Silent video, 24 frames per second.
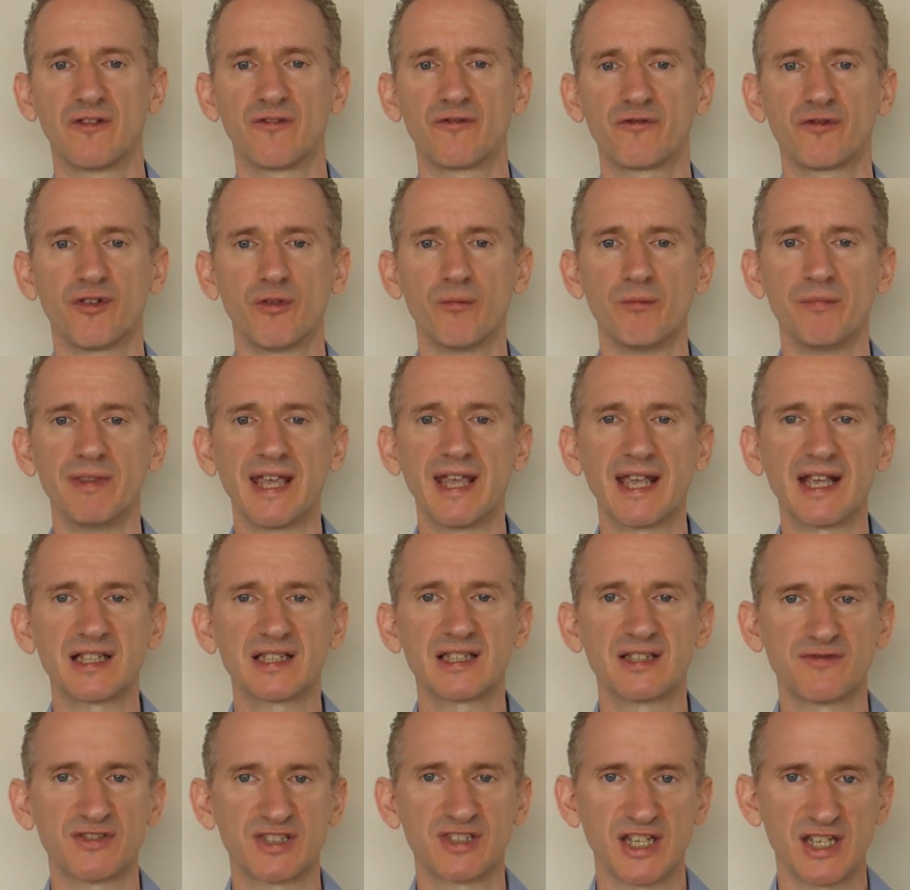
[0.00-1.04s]
from
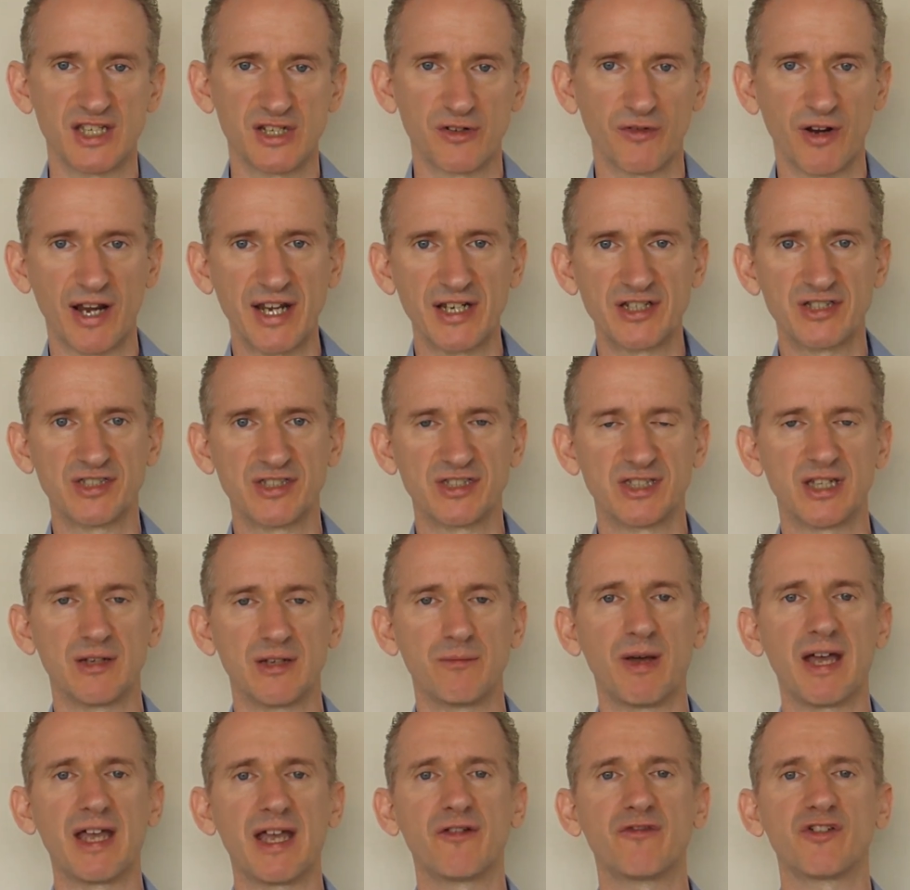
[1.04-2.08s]
negative situations that
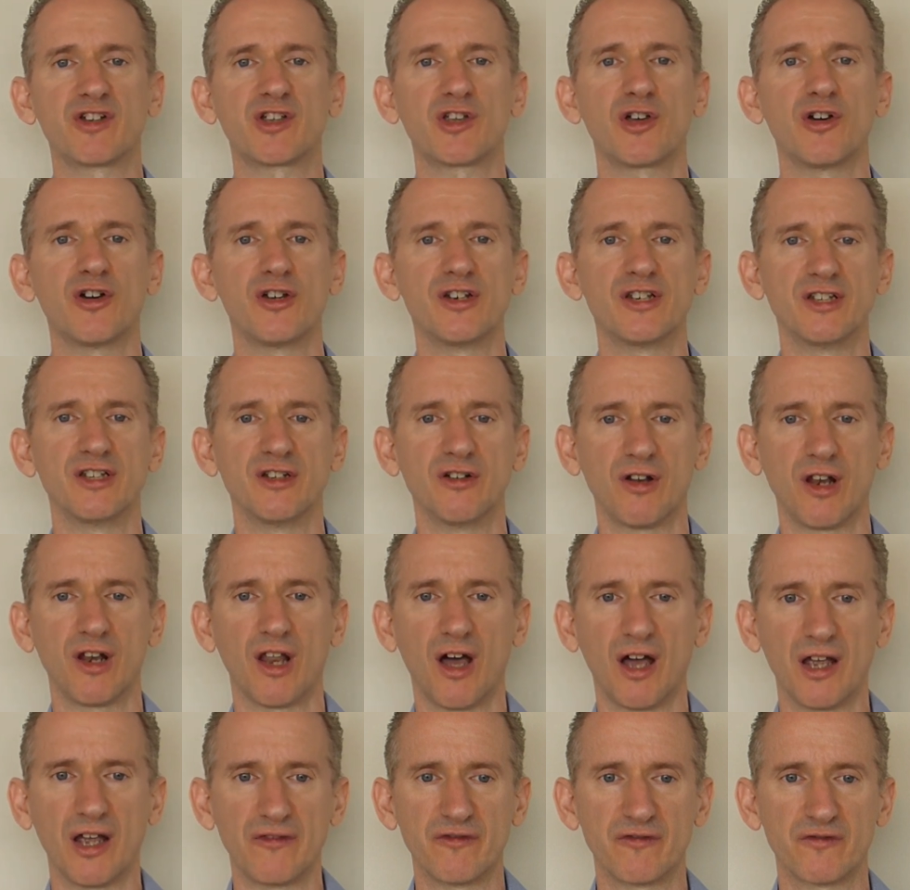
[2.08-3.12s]
may have occurred in your
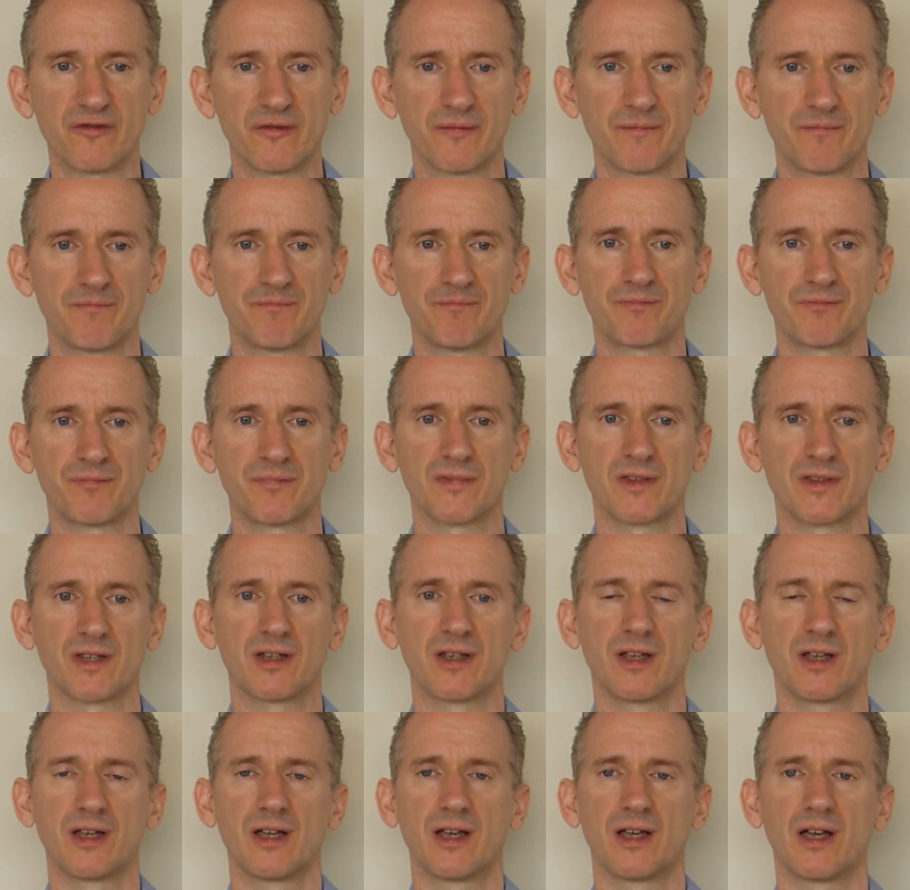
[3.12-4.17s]
life.
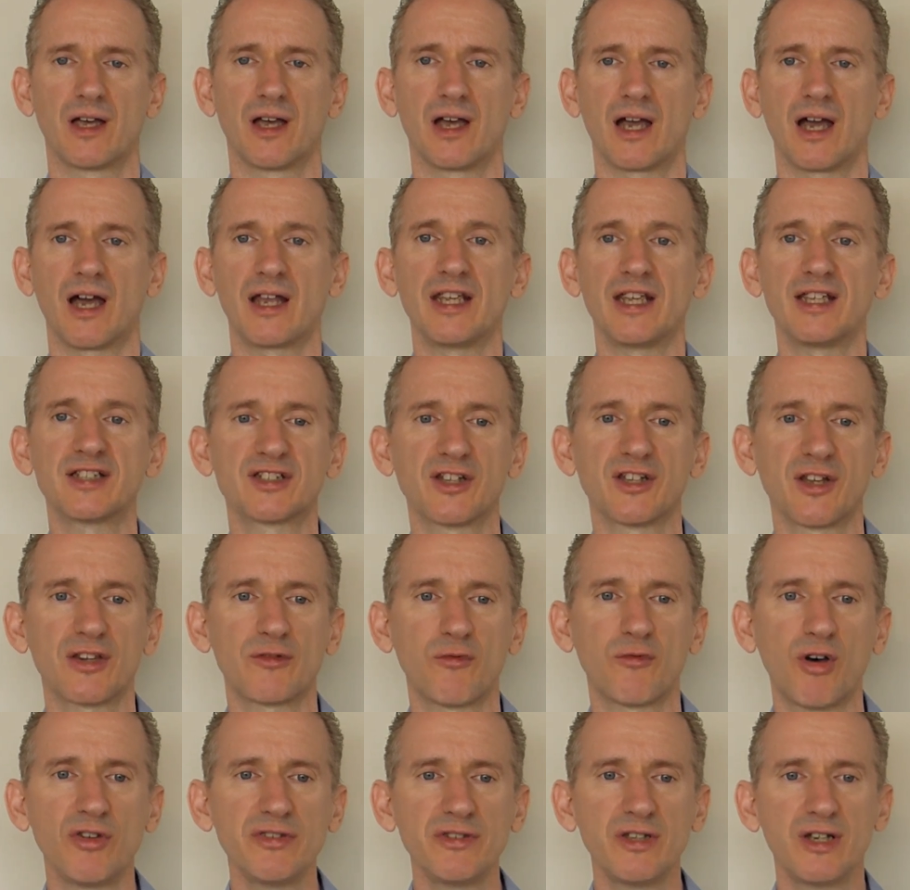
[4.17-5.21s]
And here's another
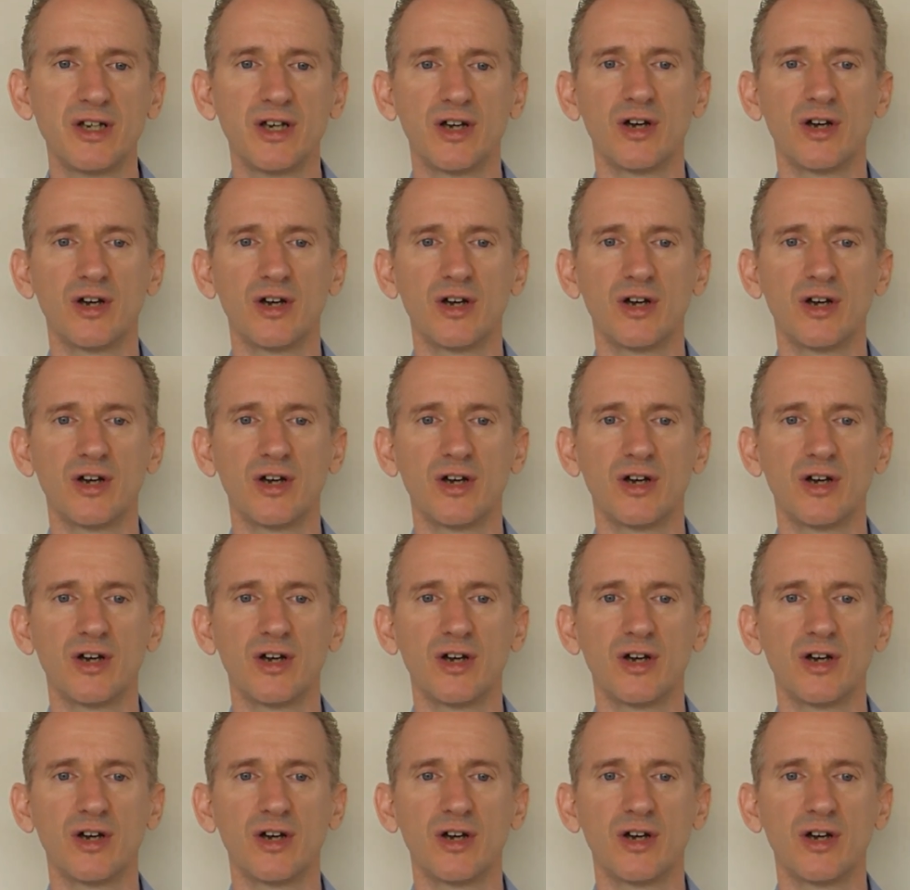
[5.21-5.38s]
one.